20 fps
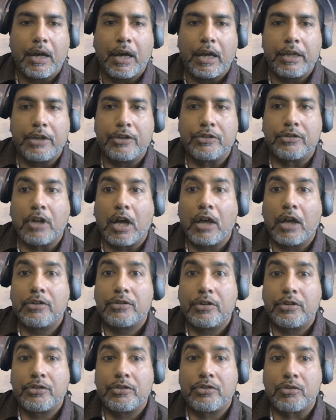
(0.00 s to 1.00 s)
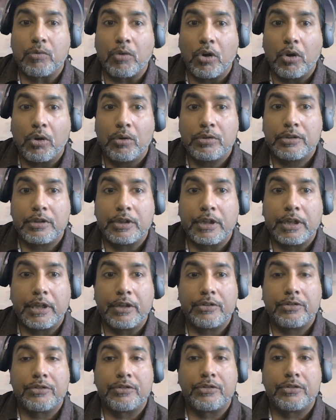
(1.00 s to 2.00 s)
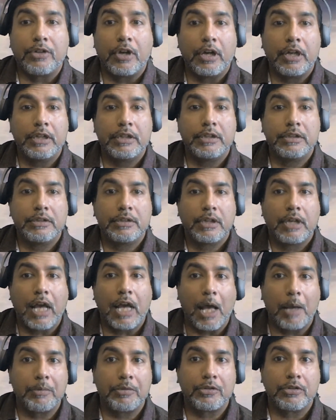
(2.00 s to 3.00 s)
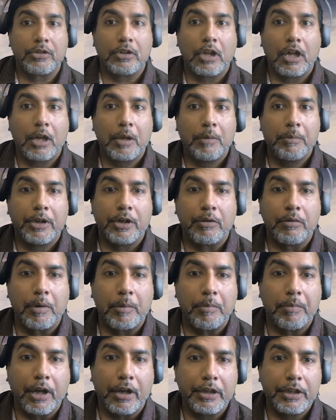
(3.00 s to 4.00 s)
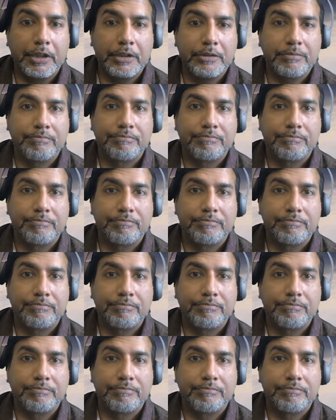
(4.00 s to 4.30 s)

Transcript: He's lost his throne to his son Absalom in a rebellion.